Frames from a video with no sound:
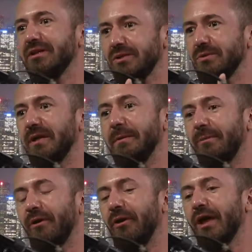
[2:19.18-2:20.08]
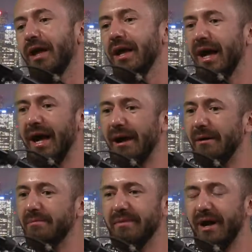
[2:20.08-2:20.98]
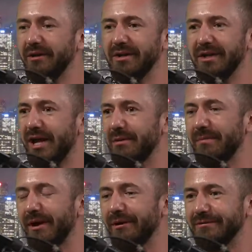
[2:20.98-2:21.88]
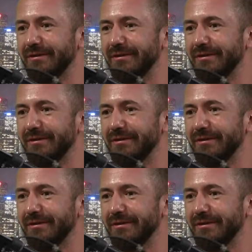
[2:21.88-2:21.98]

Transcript: to people, how did that come about?